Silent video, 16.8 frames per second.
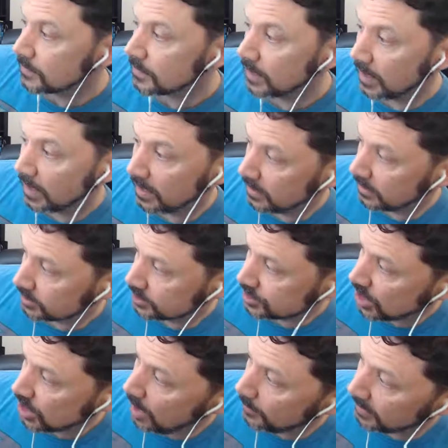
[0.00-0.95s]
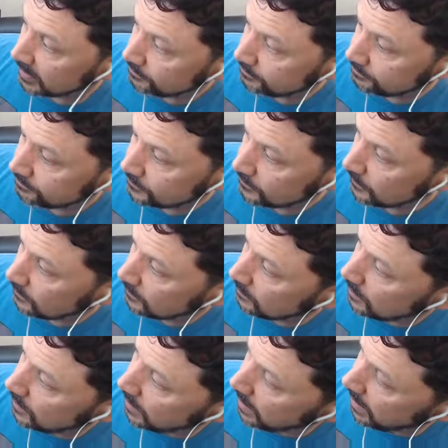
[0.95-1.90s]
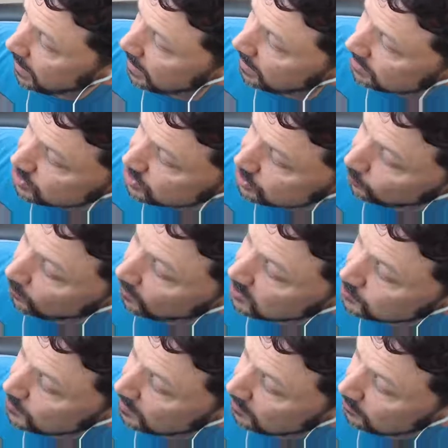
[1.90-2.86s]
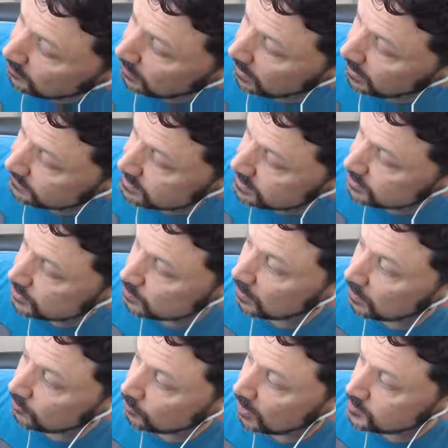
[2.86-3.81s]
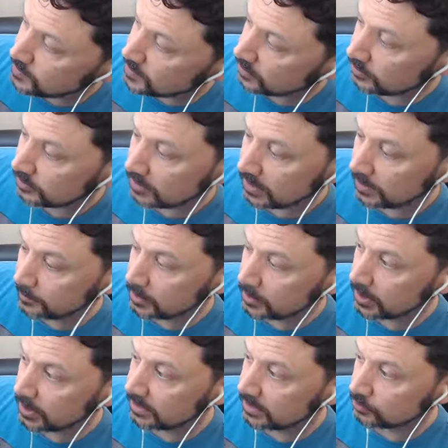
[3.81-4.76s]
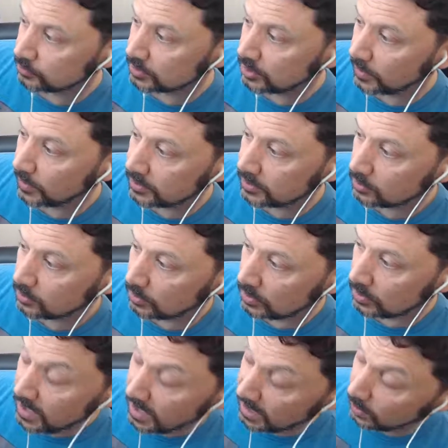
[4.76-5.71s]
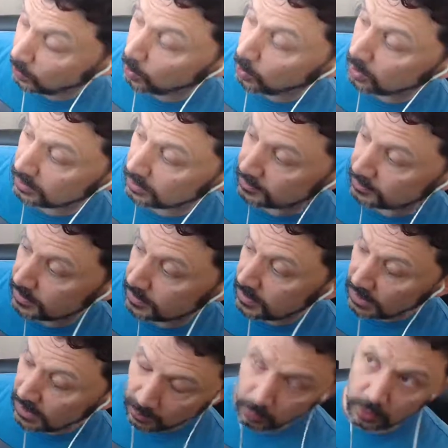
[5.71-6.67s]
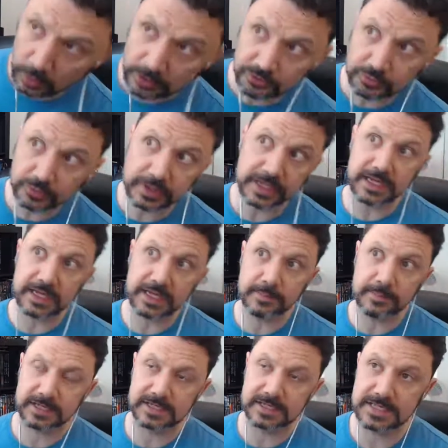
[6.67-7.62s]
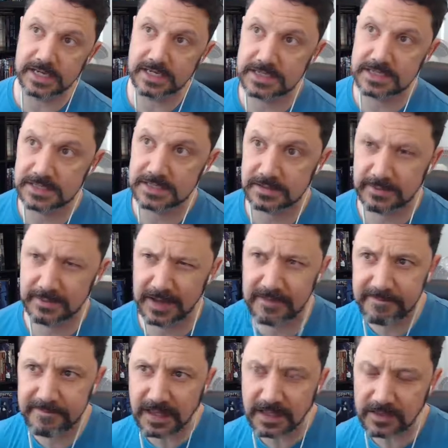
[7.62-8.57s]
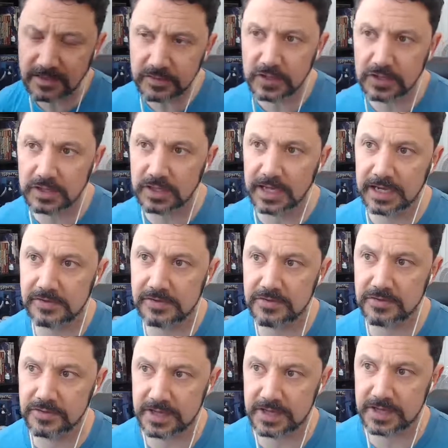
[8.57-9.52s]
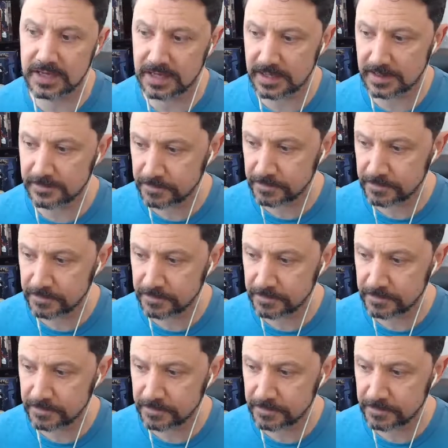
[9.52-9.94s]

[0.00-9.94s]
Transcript: uh, a shaman, a swashbuckler, and I've seen a swashbuckler in play, and it's really quite cool, and a warden. A warden is really neat because it's effectively like the